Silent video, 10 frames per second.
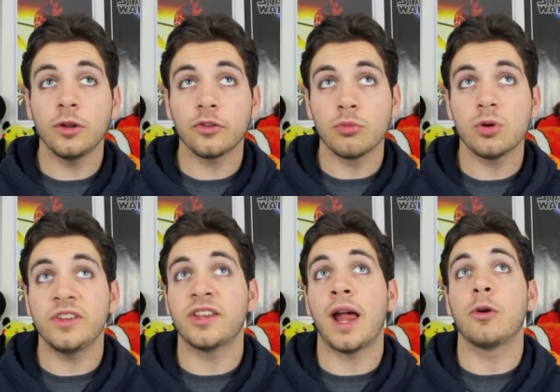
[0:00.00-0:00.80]
those
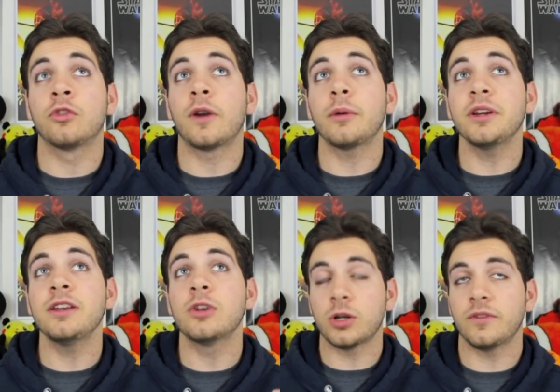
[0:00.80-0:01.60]
movies that I was
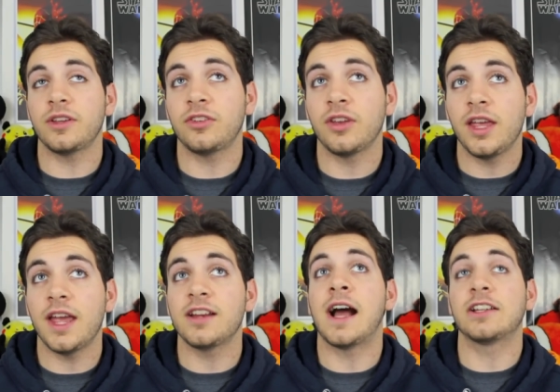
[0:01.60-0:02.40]
very nervous
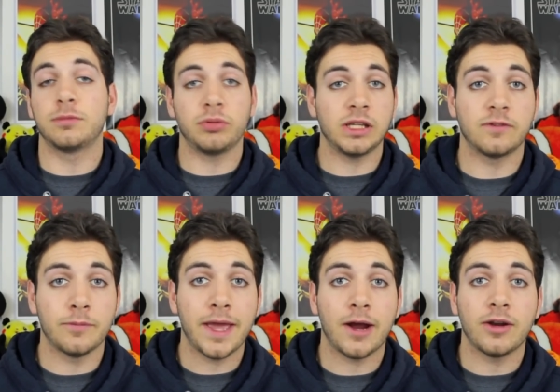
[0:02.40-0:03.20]
and contemplative
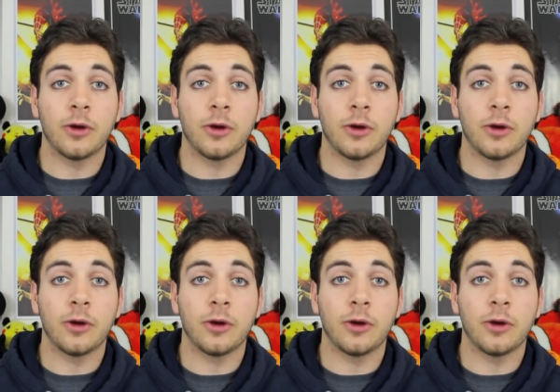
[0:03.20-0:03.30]
about.